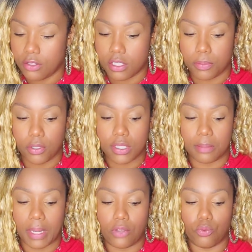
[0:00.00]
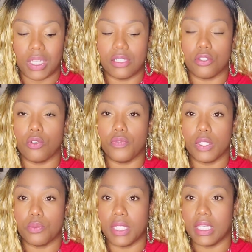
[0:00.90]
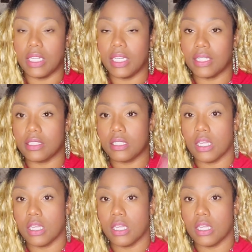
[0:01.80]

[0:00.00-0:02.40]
or this person might resurface when they connect